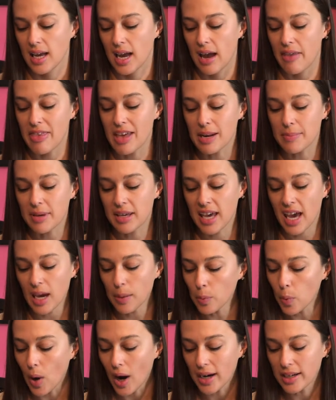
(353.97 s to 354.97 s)
And then it
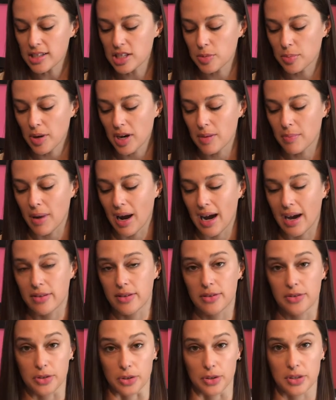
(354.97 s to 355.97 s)
became widespread by
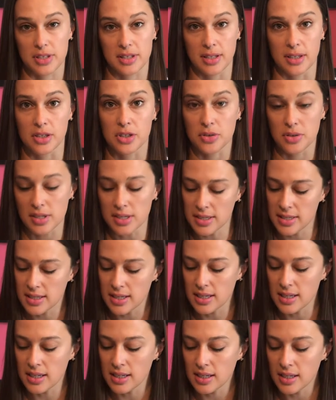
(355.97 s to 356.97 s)
the 3rd century
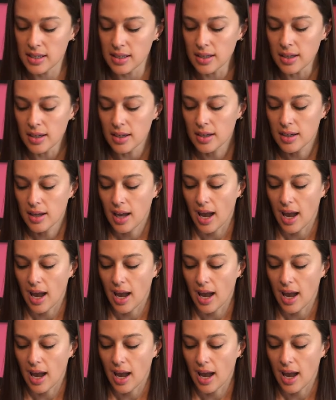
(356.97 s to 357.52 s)
CE.